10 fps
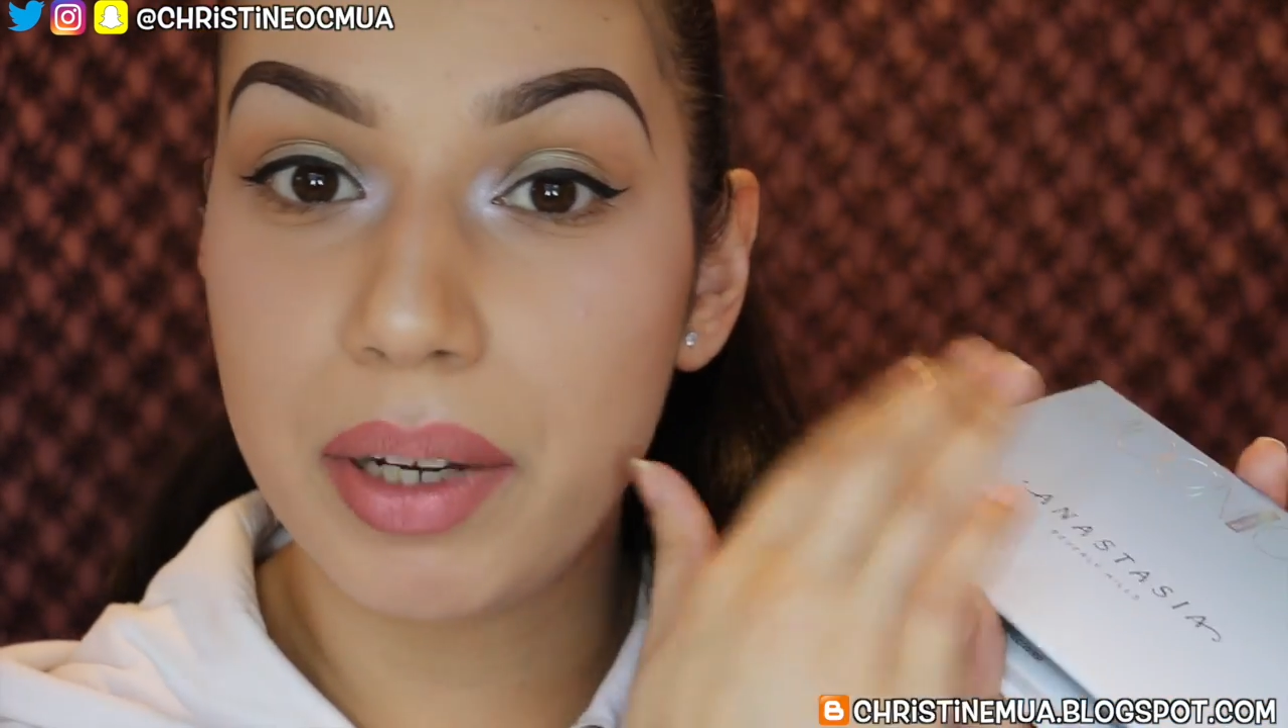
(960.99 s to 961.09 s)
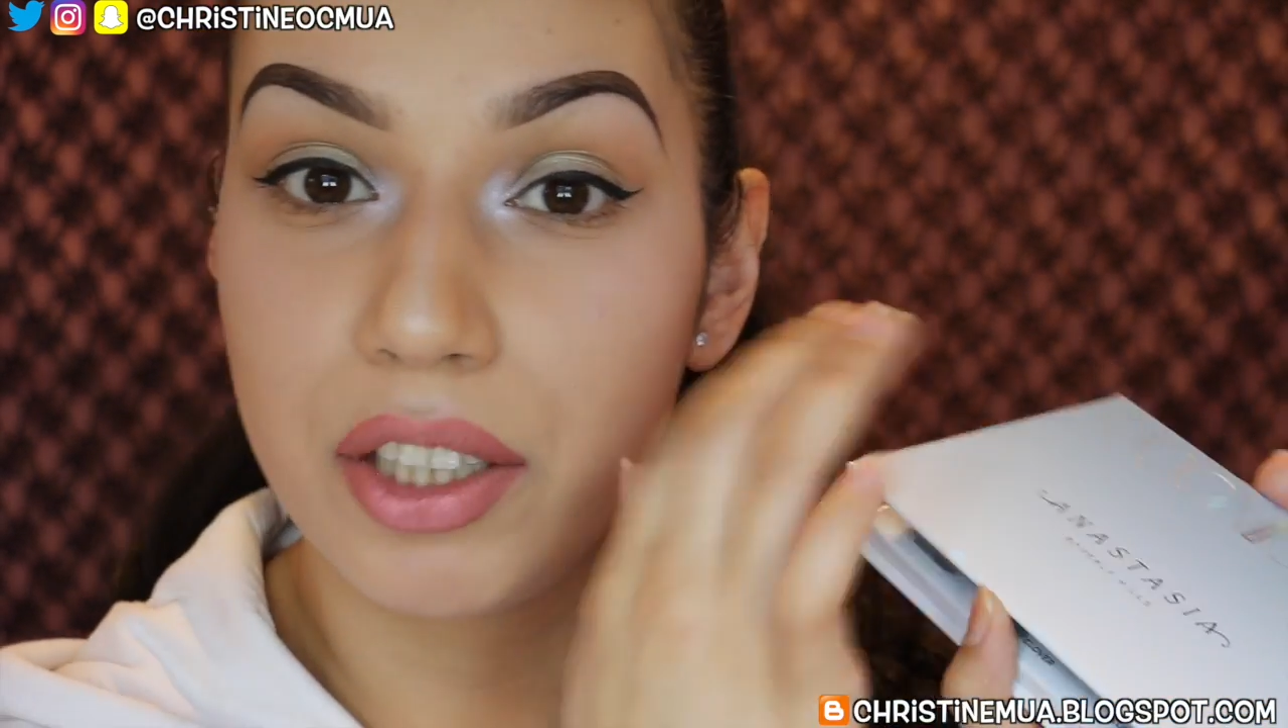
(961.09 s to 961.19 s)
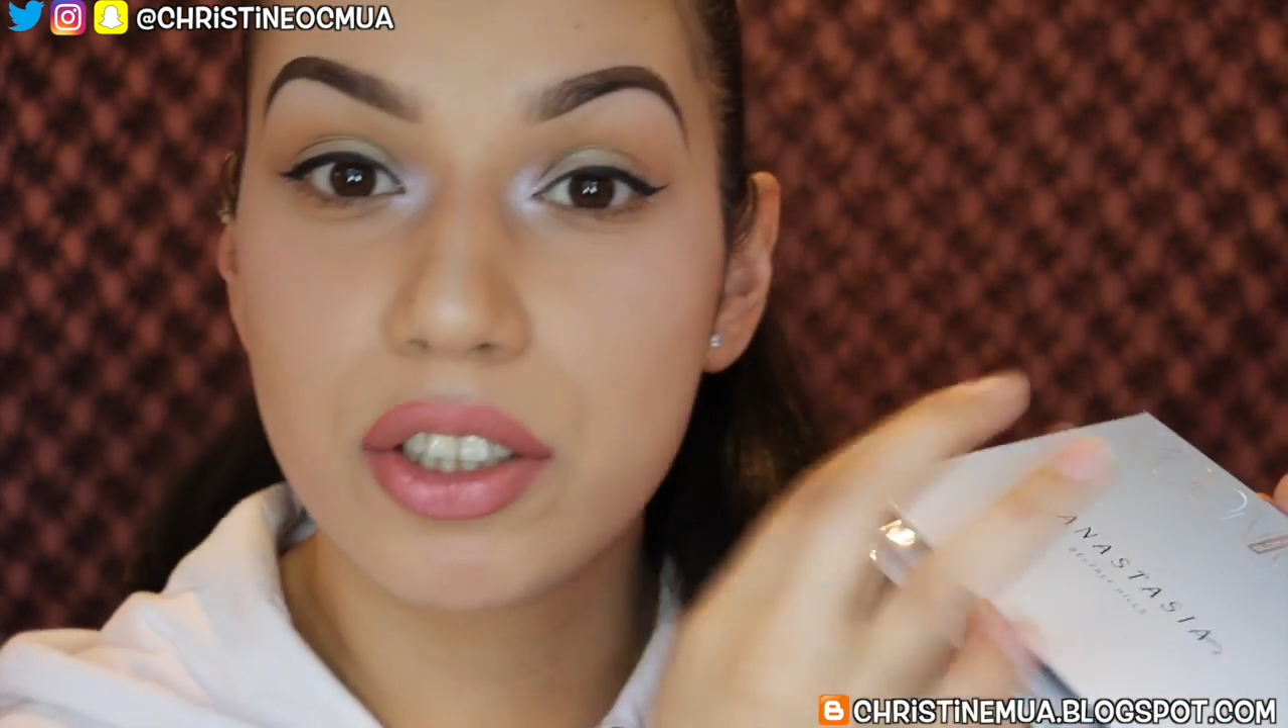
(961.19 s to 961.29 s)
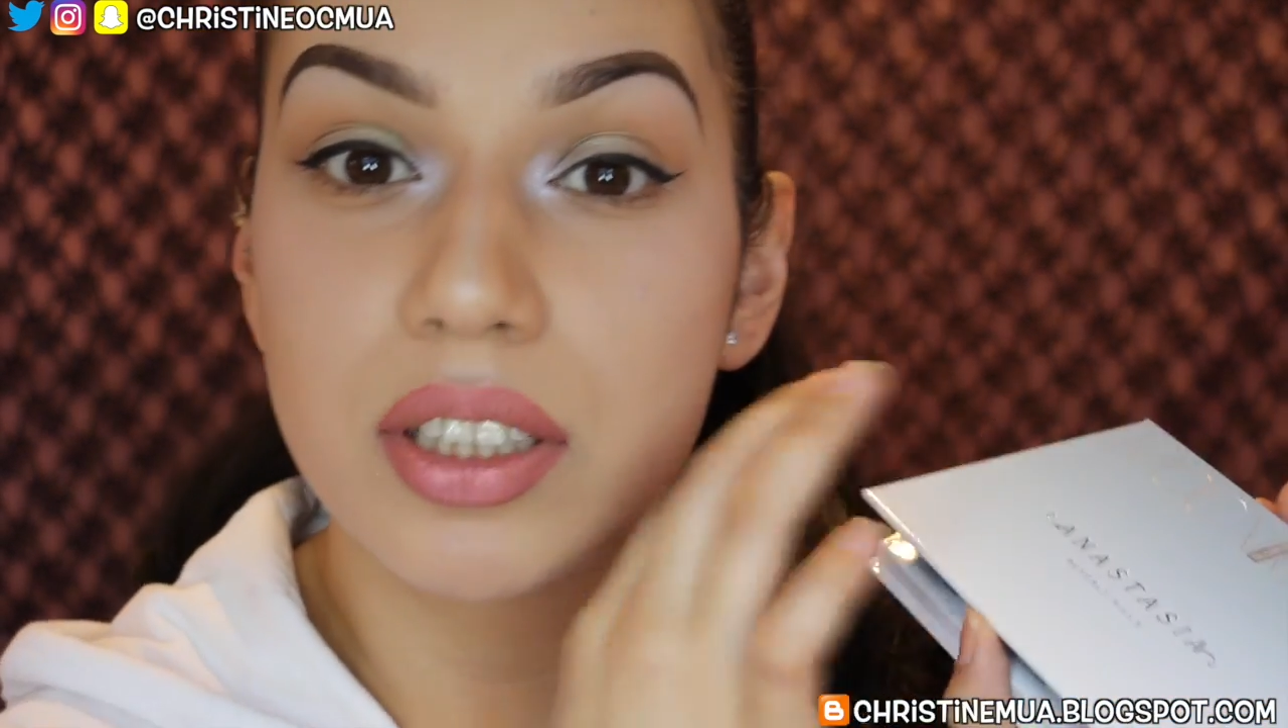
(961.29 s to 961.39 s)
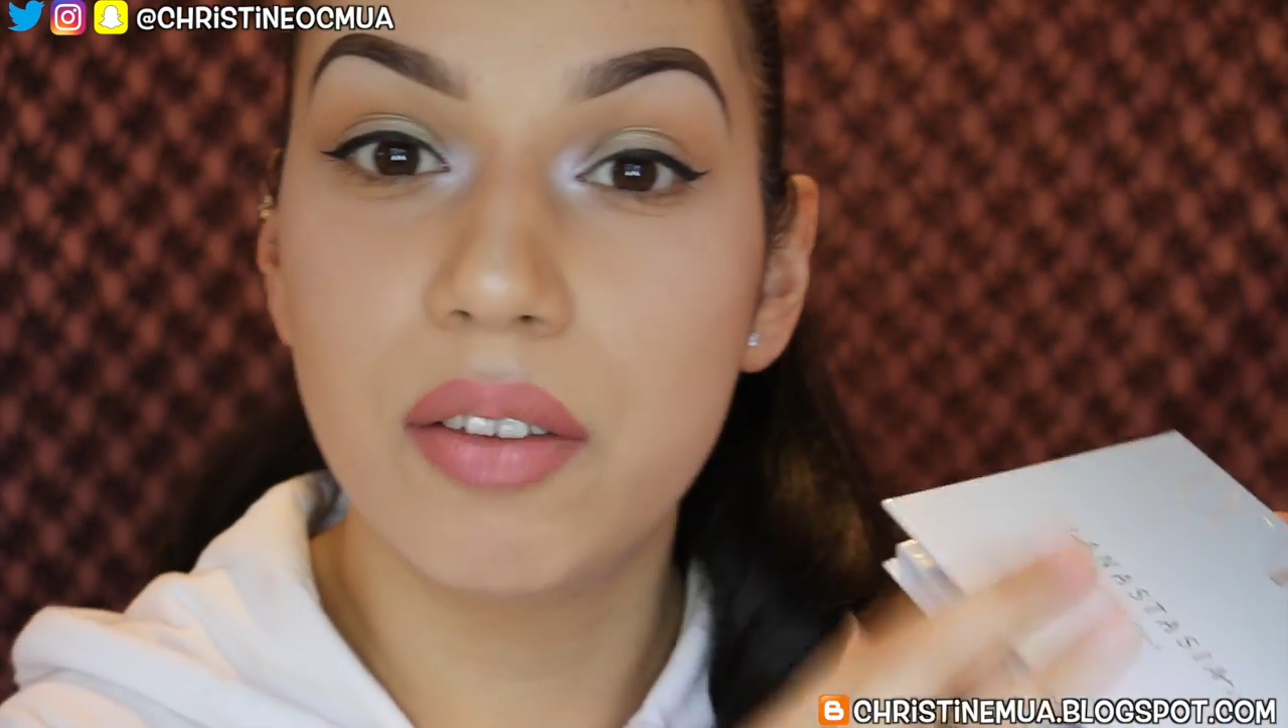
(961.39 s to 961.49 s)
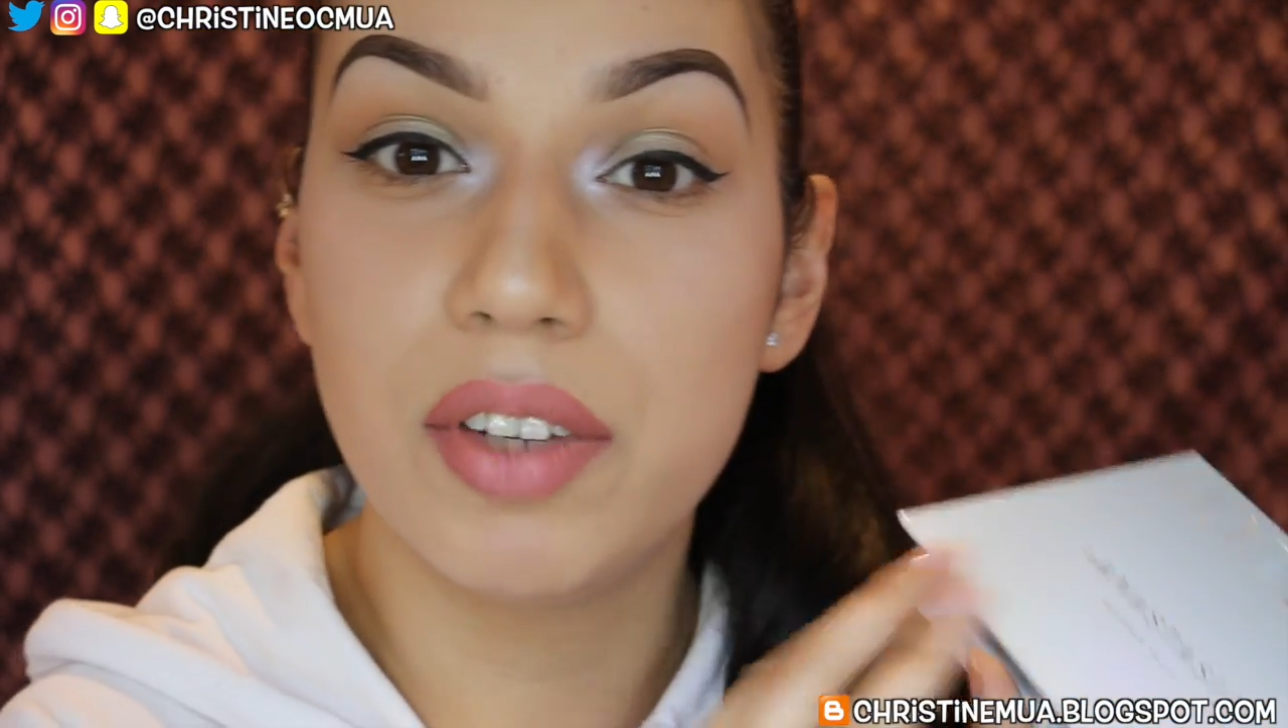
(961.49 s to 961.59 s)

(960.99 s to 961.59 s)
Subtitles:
pictures of